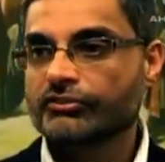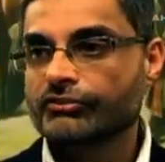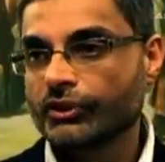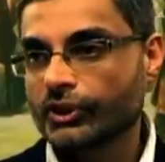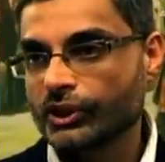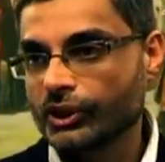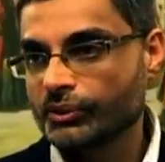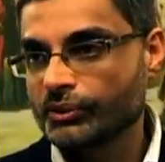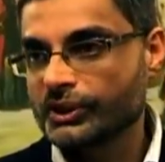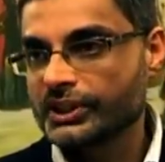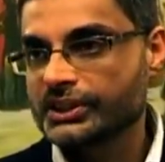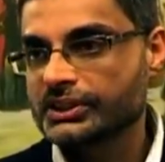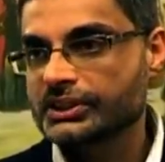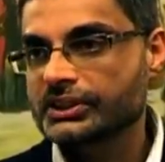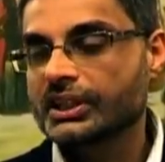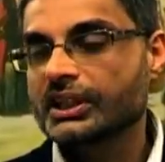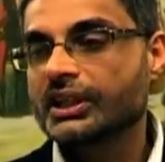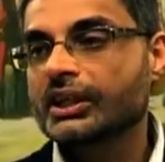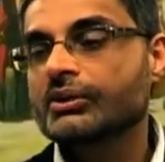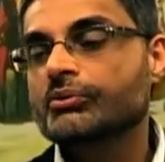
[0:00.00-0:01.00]

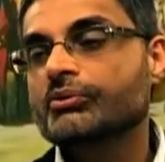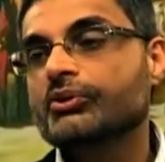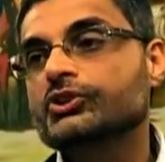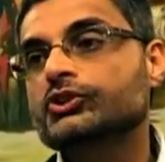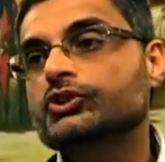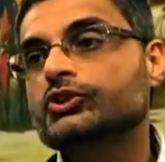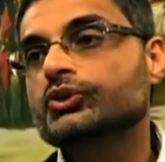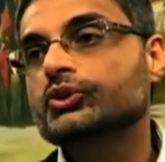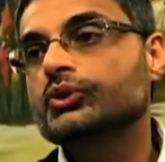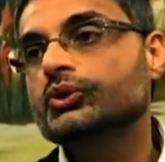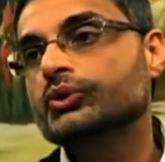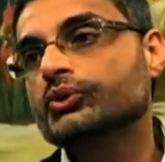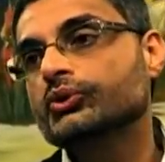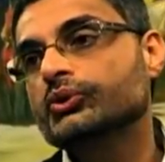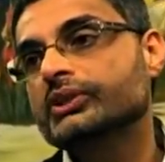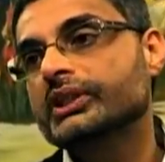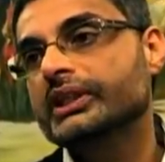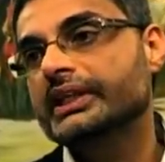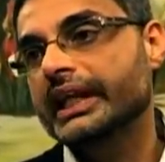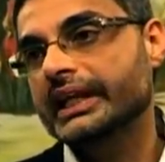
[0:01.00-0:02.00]
followers as to
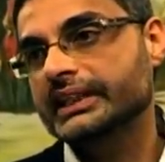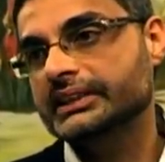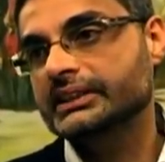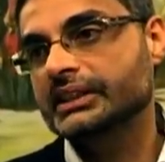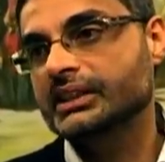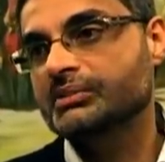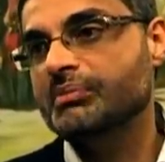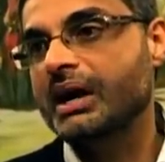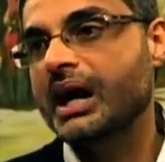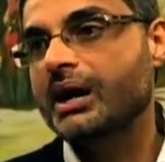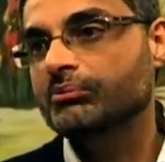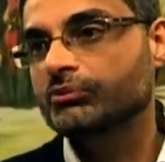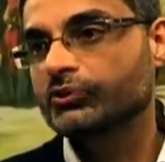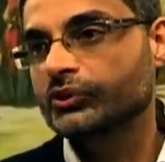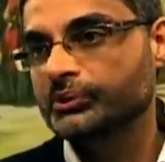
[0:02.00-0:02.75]
who the next Imam